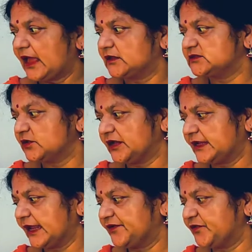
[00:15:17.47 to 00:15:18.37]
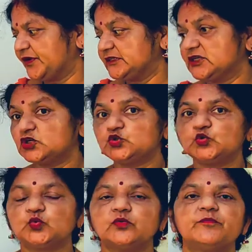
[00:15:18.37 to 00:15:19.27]
that they can read to
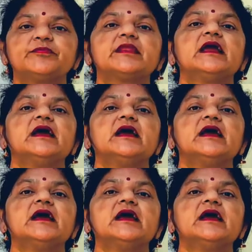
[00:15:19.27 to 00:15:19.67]
you.